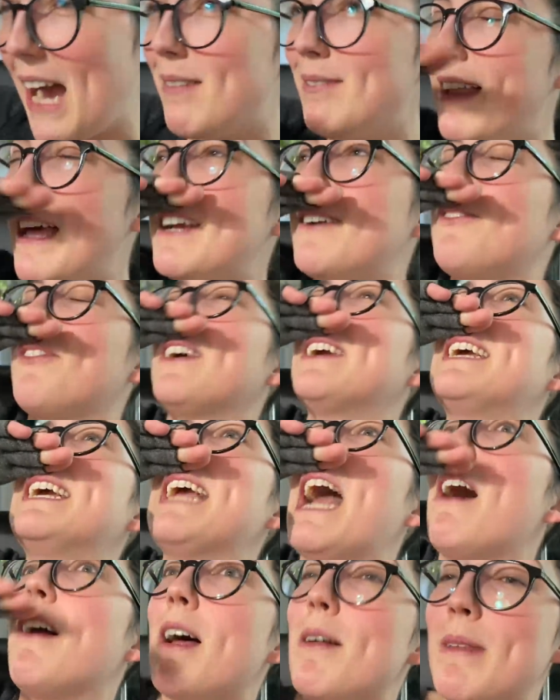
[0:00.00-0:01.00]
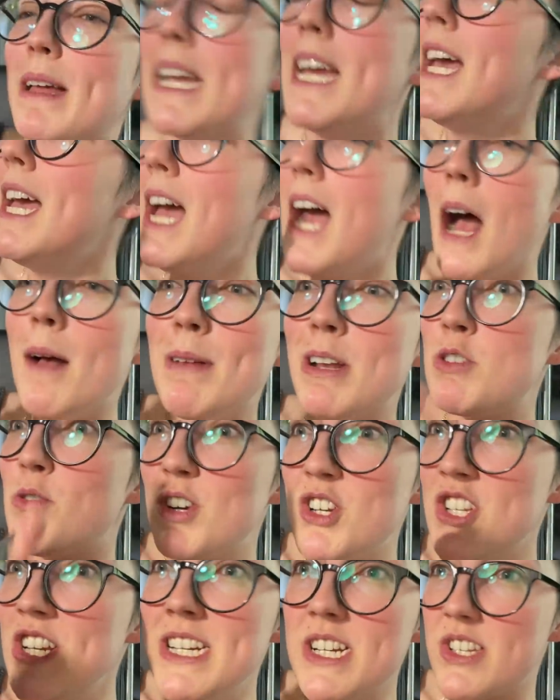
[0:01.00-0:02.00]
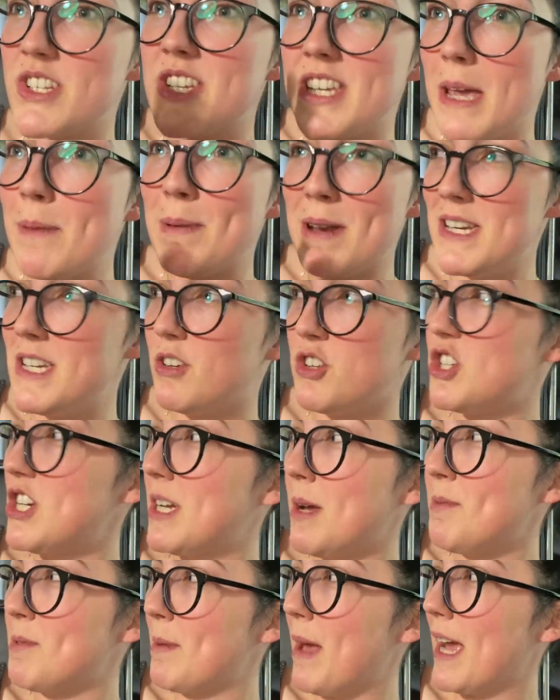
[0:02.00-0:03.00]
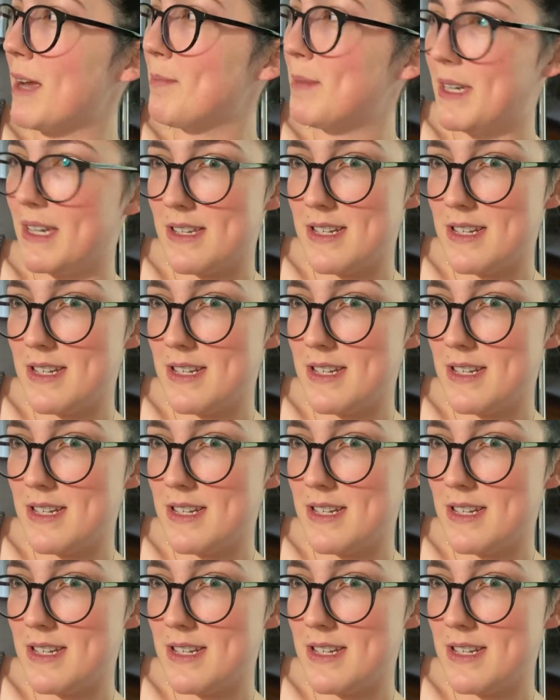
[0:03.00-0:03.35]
I'm like freaking out. I'm like, do I just need to skip until she comes back?